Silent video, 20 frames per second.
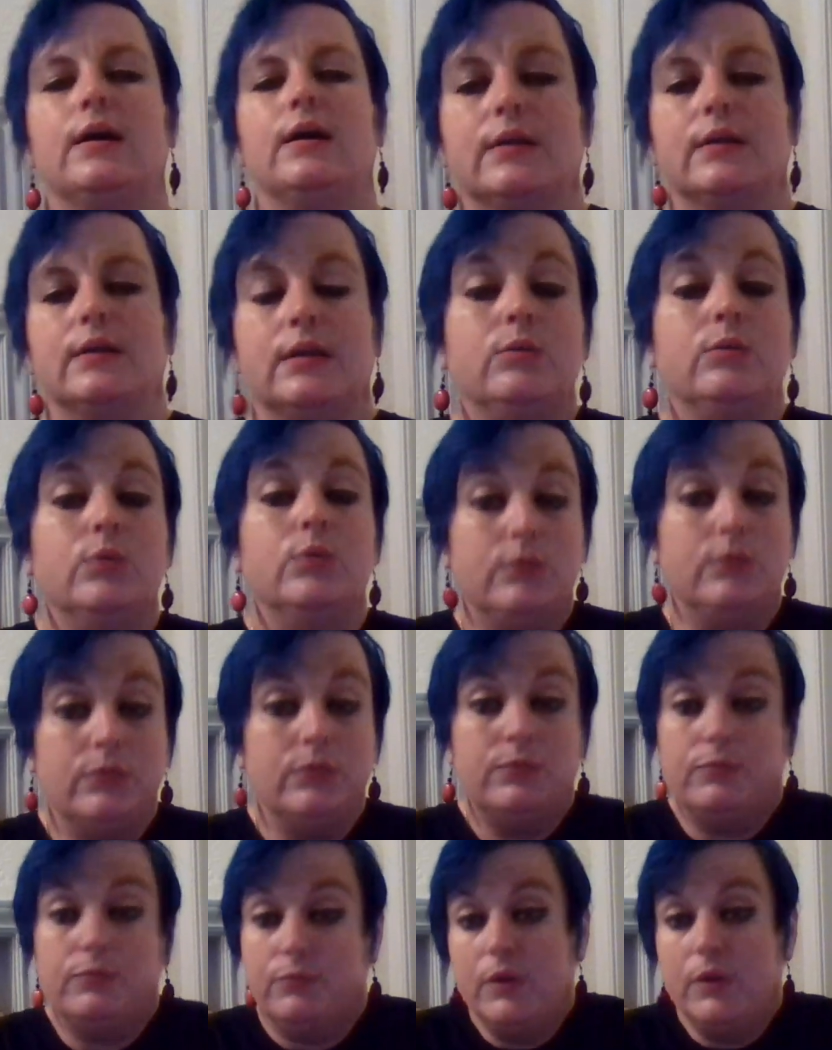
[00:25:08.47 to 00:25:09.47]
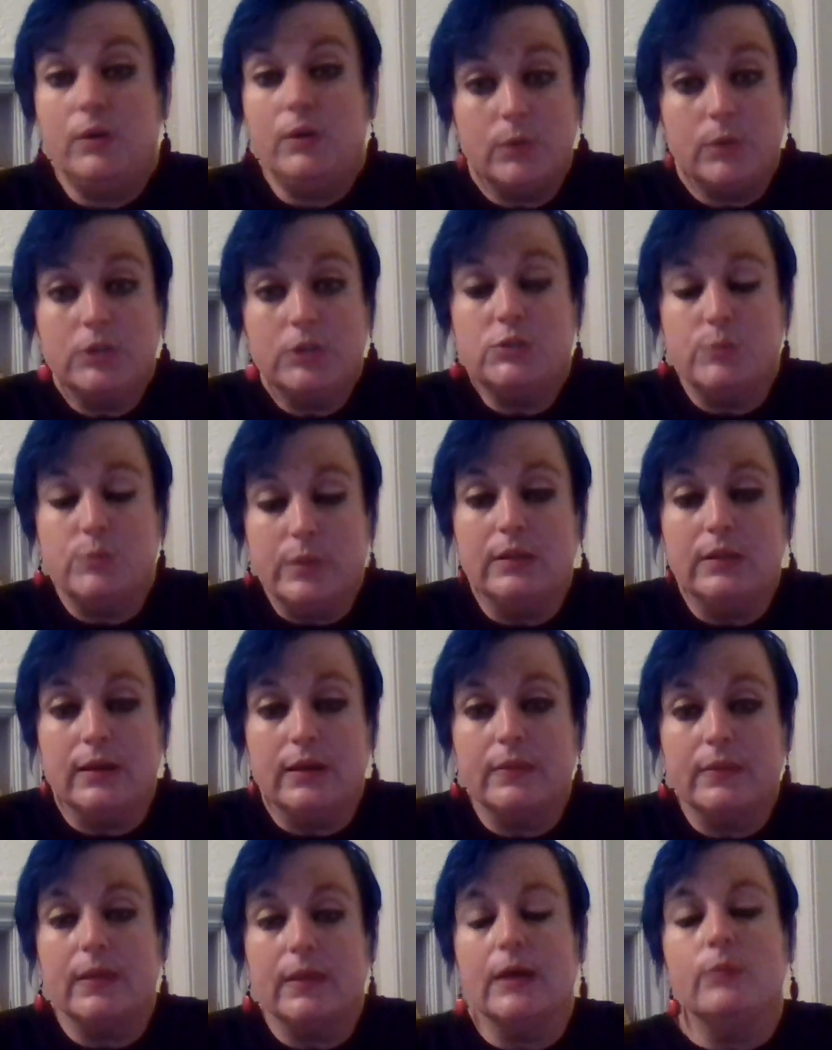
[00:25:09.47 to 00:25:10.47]
He would have very much been
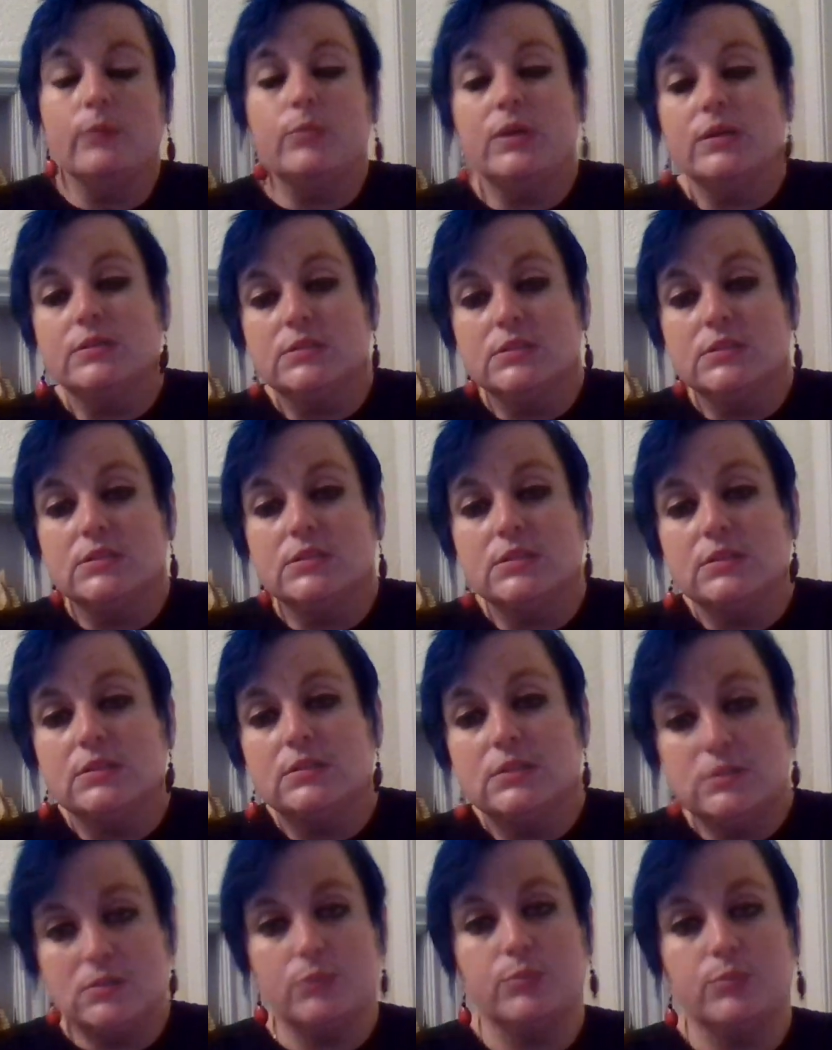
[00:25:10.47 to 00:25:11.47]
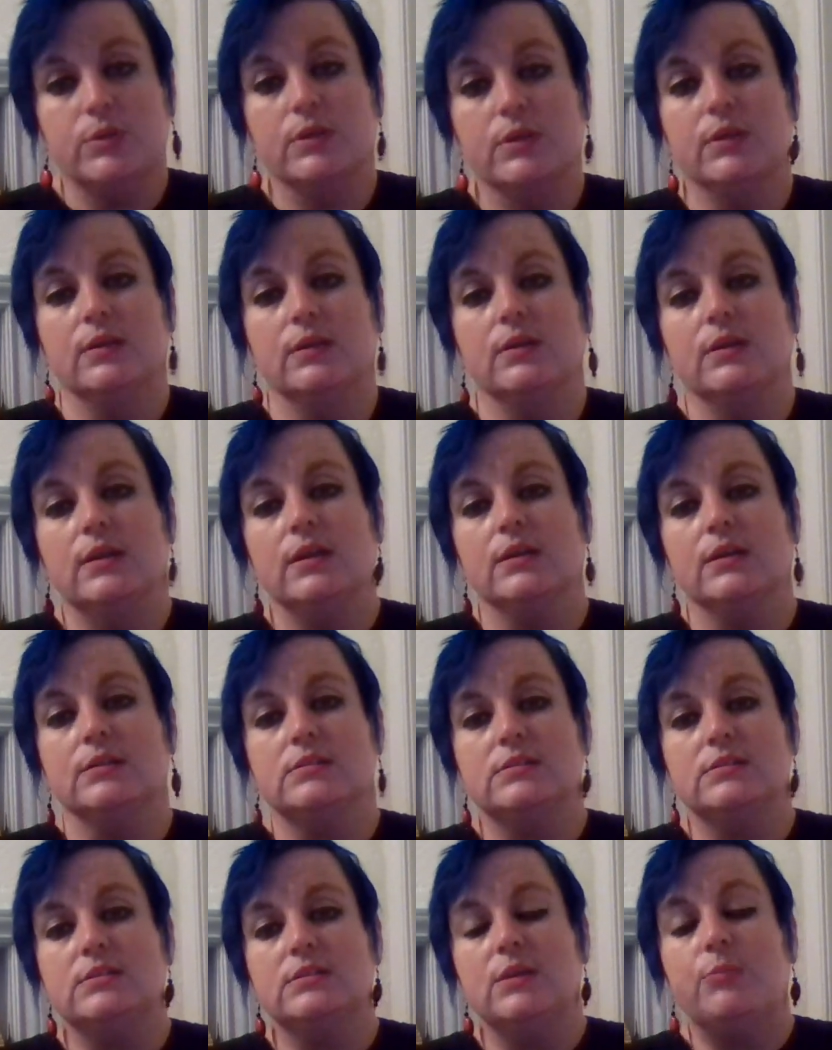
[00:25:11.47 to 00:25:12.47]
like that because it's discipline,
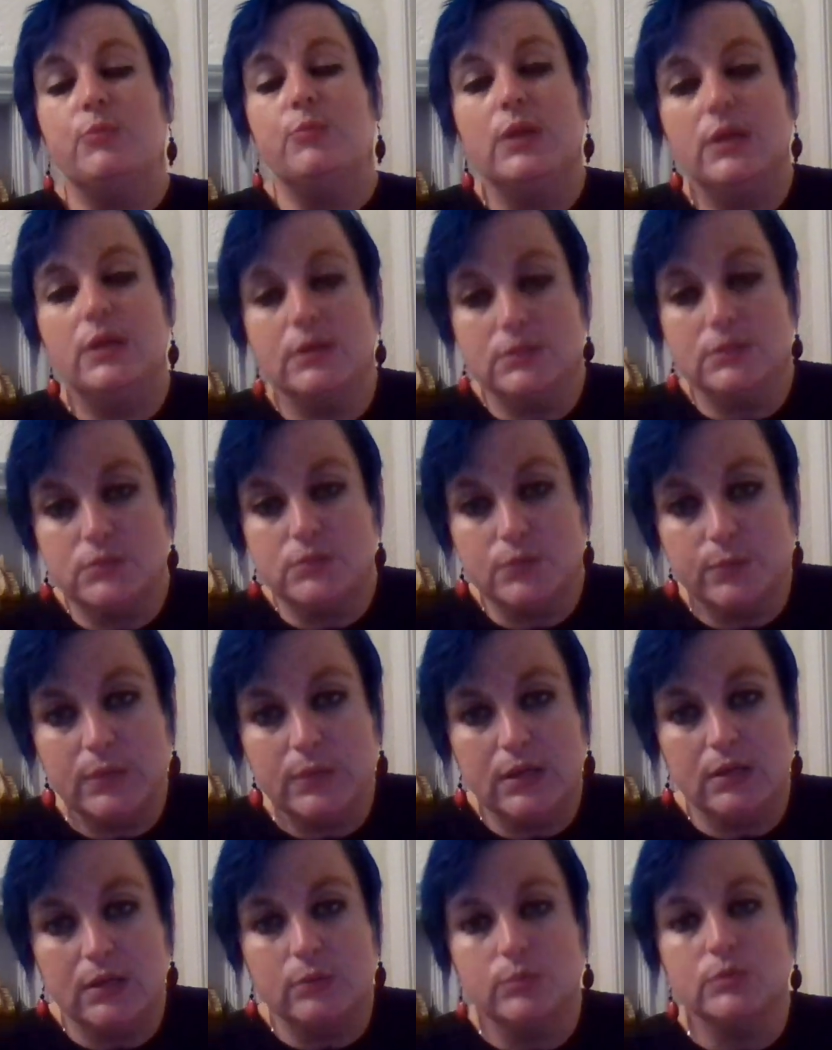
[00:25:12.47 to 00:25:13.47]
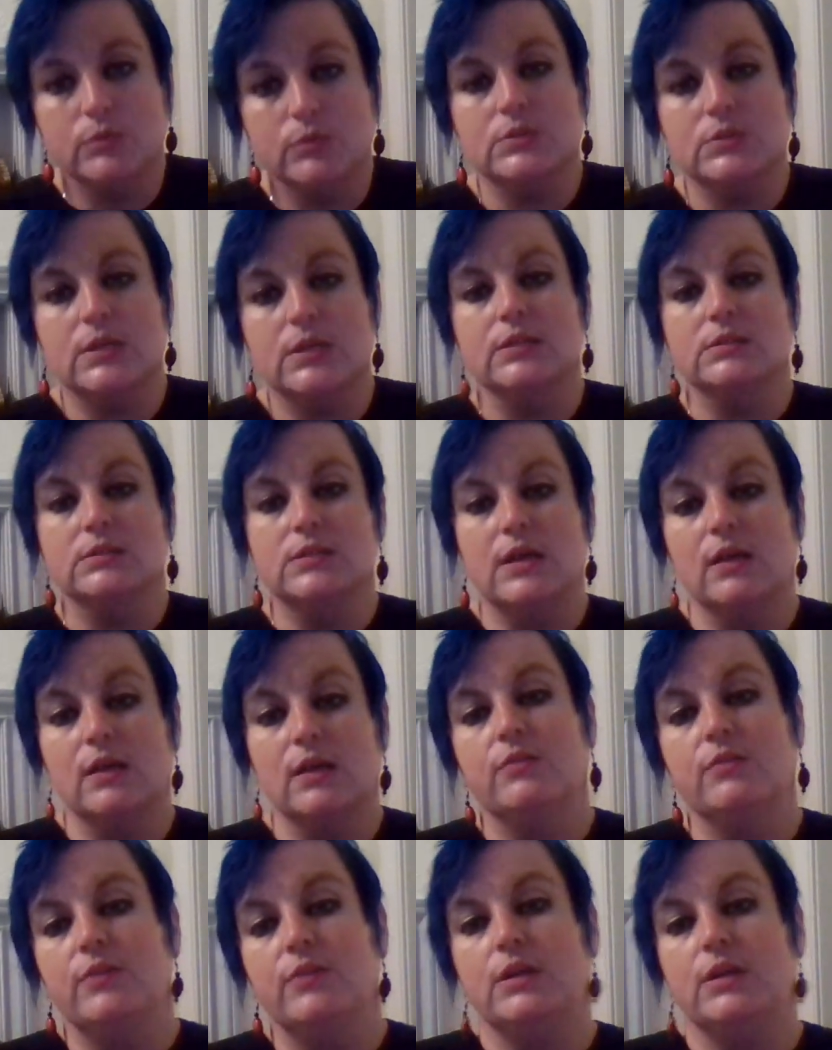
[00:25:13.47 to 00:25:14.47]
it's separating us from the animals, and it's
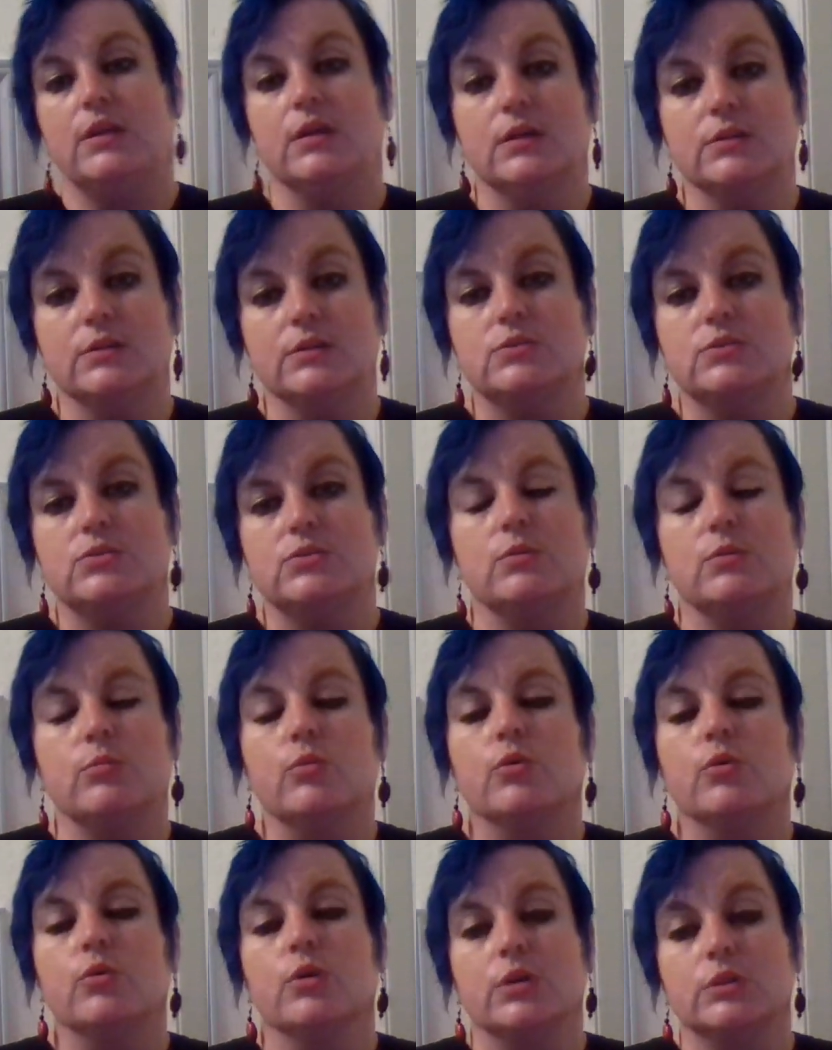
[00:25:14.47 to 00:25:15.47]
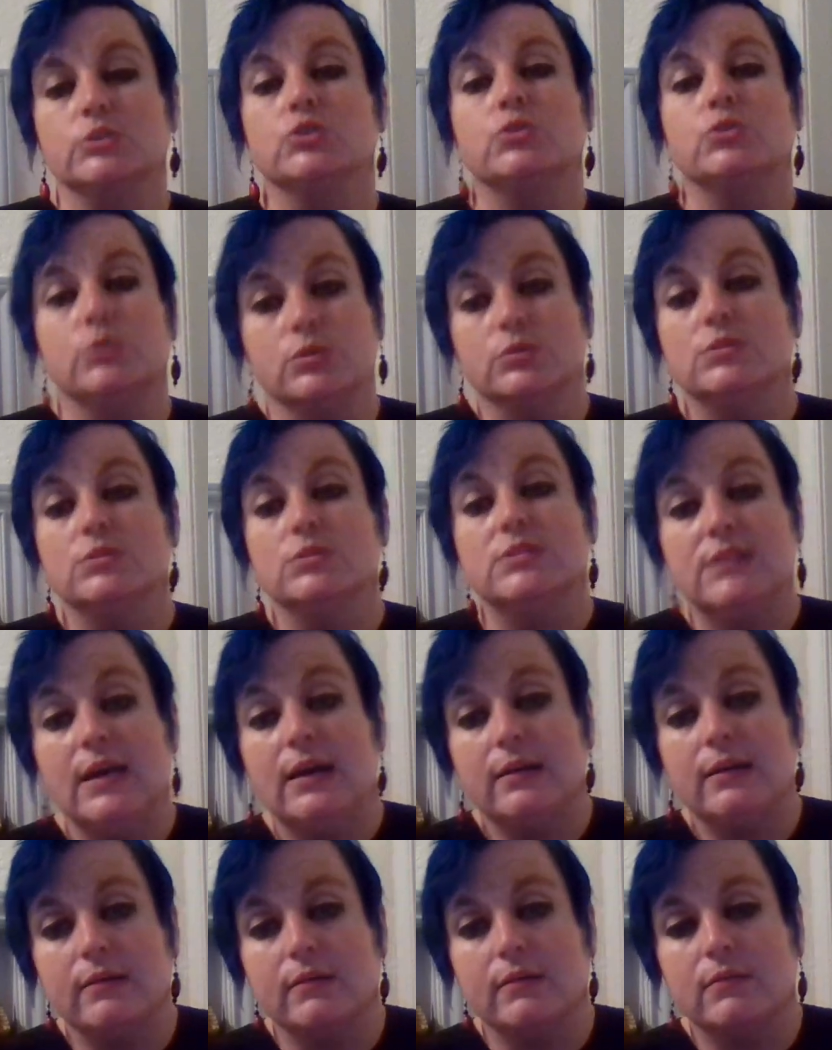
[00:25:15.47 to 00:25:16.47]
elevating us to a more controlled
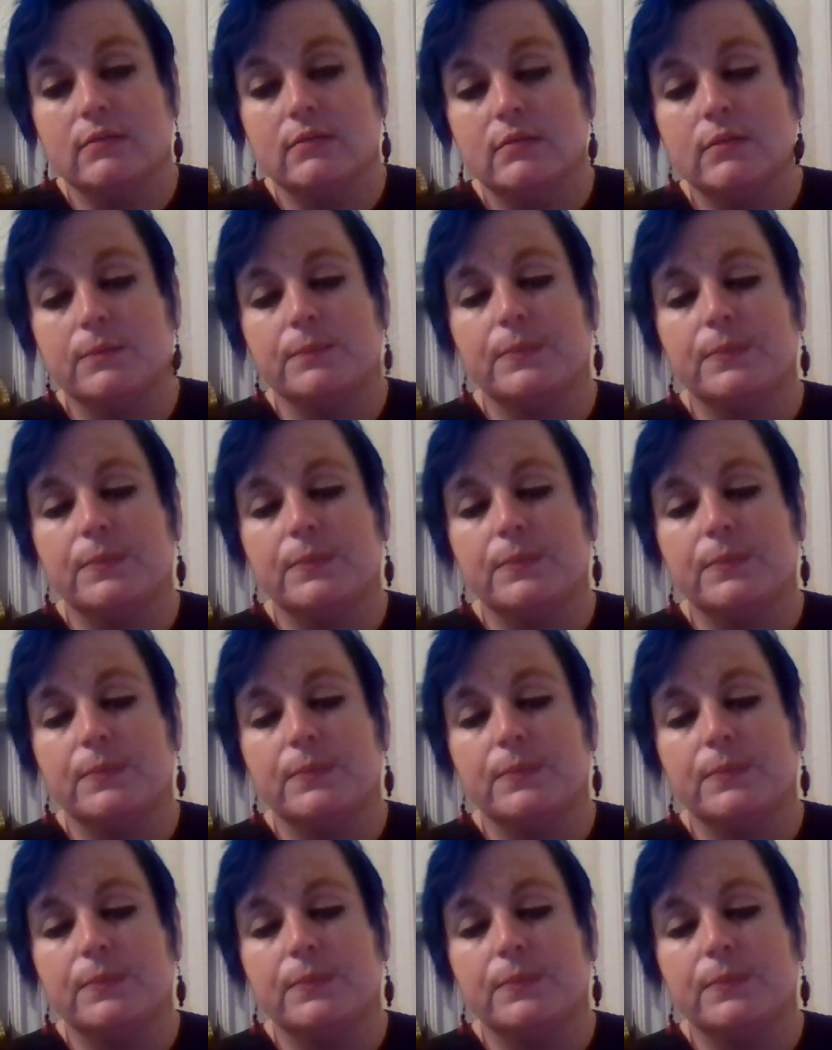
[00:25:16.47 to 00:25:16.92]
status.